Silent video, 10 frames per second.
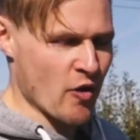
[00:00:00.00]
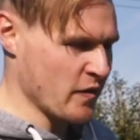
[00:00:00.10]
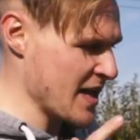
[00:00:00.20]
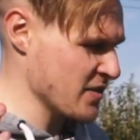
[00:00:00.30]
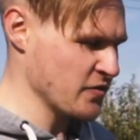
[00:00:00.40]
off,
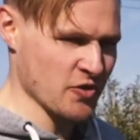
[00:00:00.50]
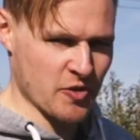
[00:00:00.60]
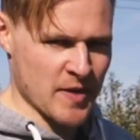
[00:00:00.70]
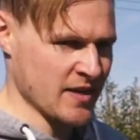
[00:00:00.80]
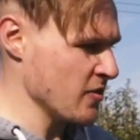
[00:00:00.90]
as I've
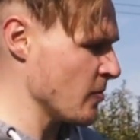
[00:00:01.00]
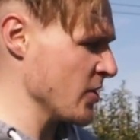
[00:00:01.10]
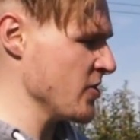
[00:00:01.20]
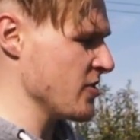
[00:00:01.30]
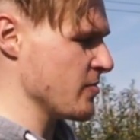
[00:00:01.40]
documented on
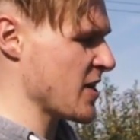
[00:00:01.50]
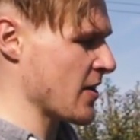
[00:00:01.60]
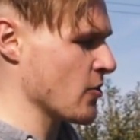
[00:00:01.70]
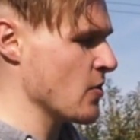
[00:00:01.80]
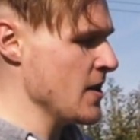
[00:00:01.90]
my YouTube
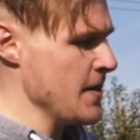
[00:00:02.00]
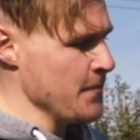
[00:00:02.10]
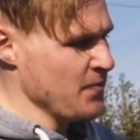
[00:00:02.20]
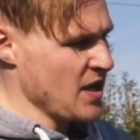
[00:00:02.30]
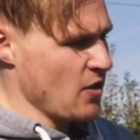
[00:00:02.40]
channel.
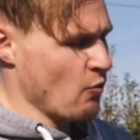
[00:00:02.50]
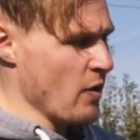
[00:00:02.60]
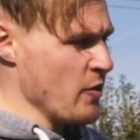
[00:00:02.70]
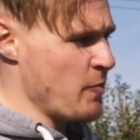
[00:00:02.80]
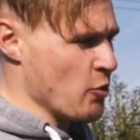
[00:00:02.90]
When we